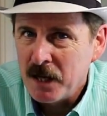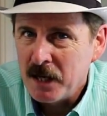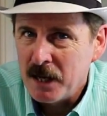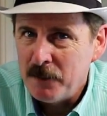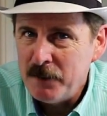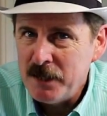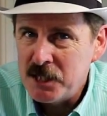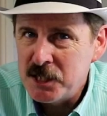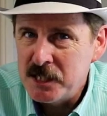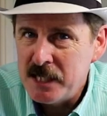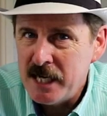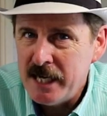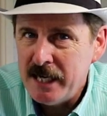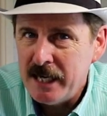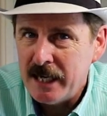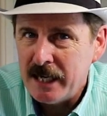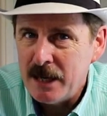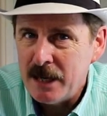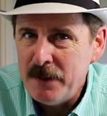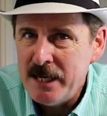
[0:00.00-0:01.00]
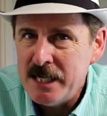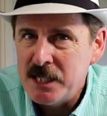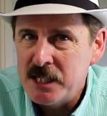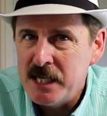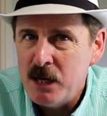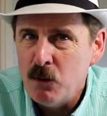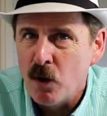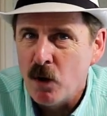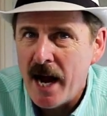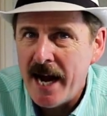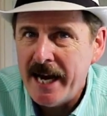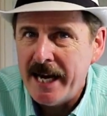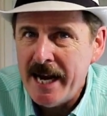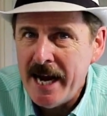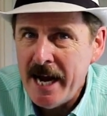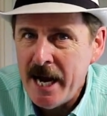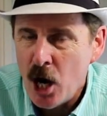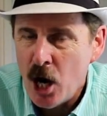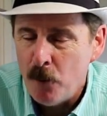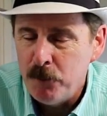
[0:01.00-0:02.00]
Let me see, let me see what I
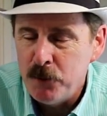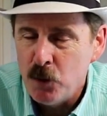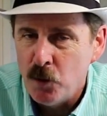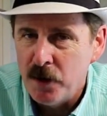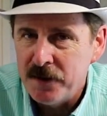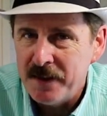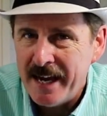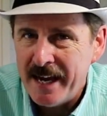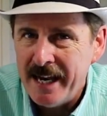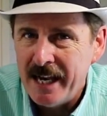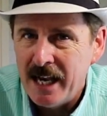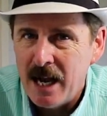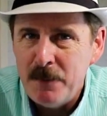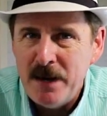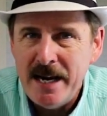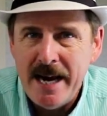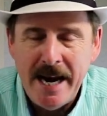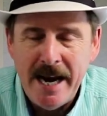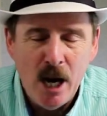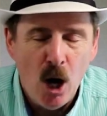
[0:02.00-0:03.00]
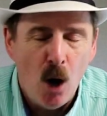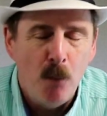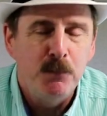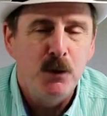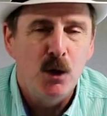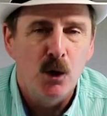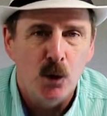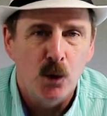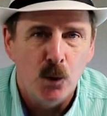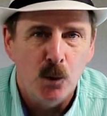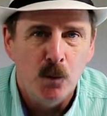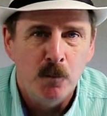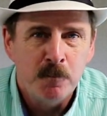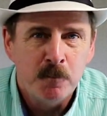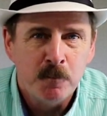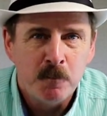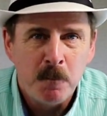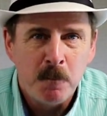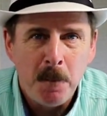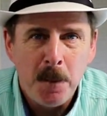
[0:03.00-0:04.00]
can help you with and let me help you
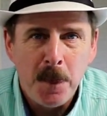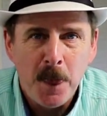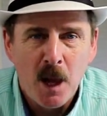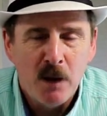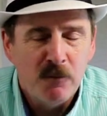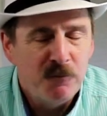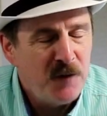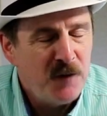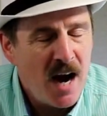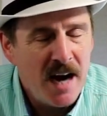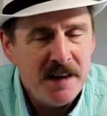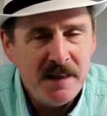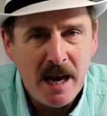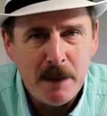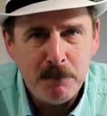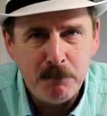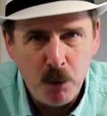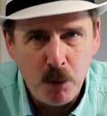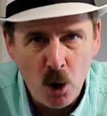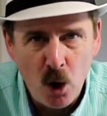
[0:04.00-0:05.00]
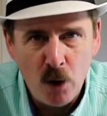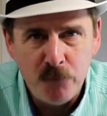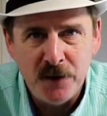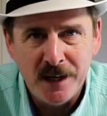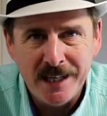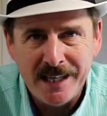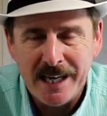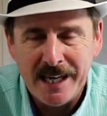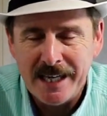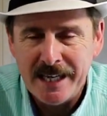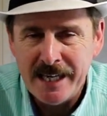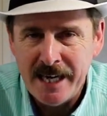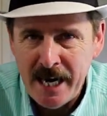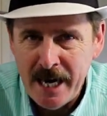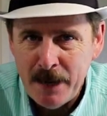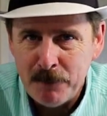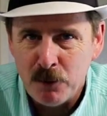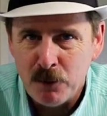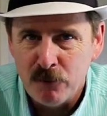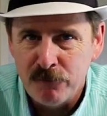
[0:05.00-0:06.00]
find that perfect
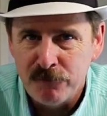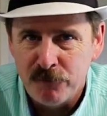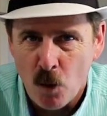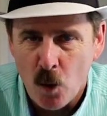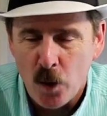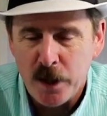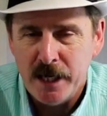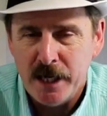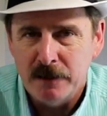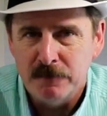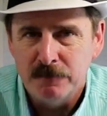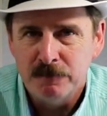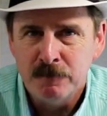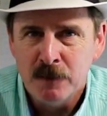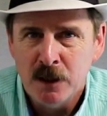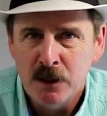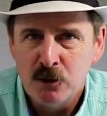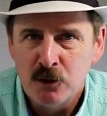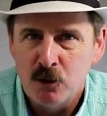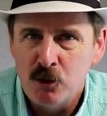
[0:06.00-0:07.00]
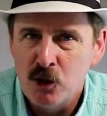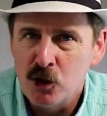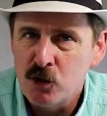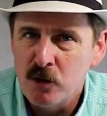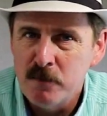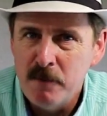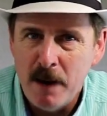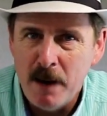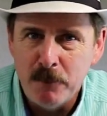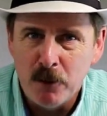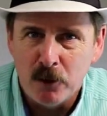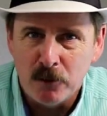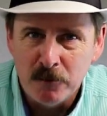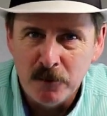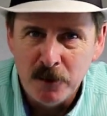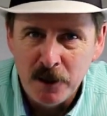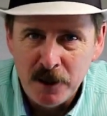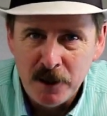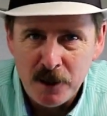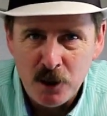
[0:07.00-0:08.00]
camper for you. So just remember,
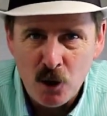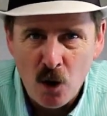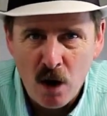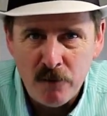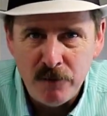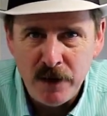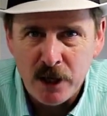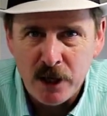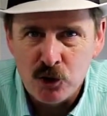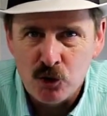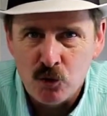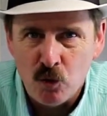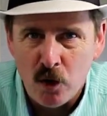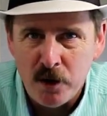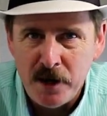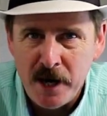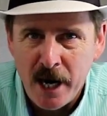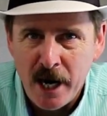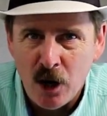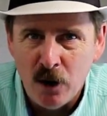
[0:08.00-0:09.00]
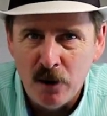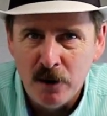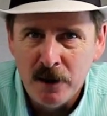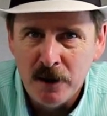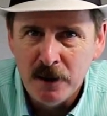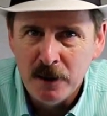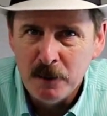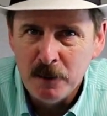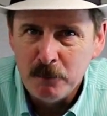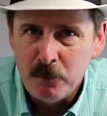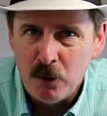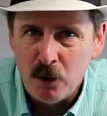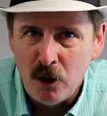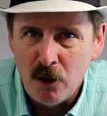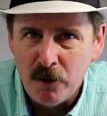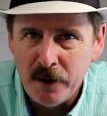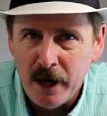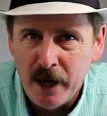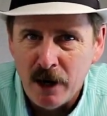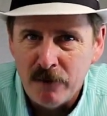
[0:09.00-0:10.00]
the RV Extraordinaire
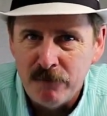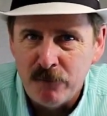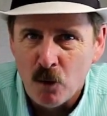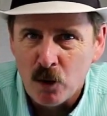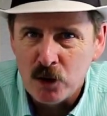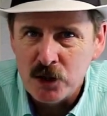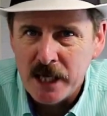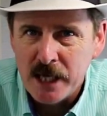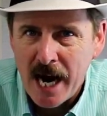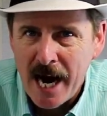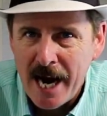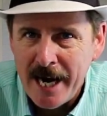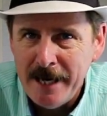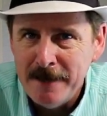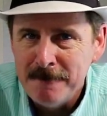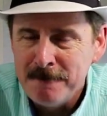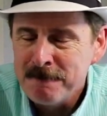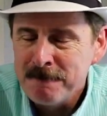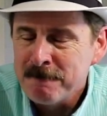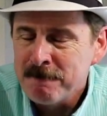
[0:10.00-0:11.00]
Paul, the Air Force guy.